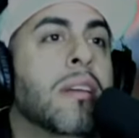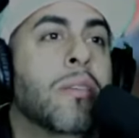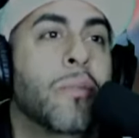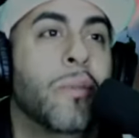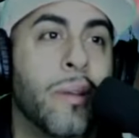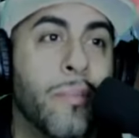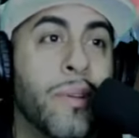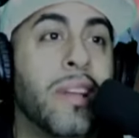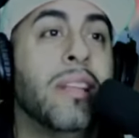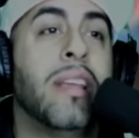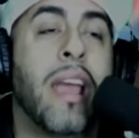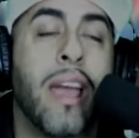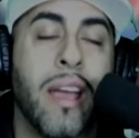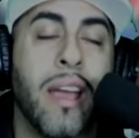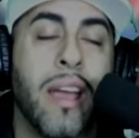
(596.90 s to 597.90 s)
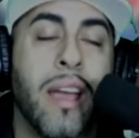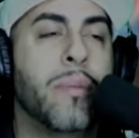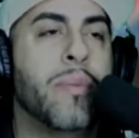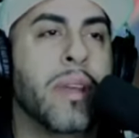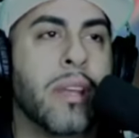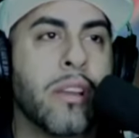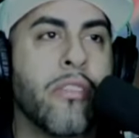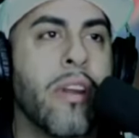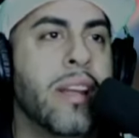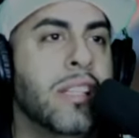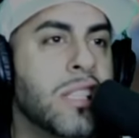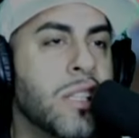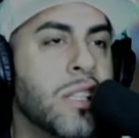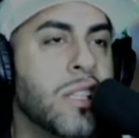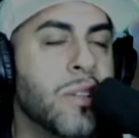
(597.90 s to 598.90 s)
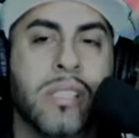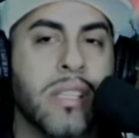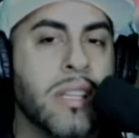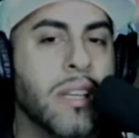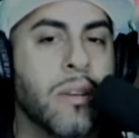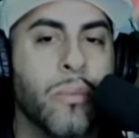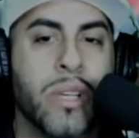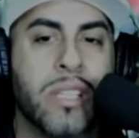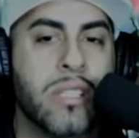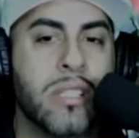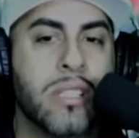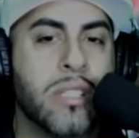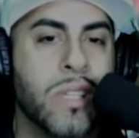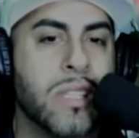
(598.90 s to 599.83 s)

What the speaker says: we've been crazy busy, which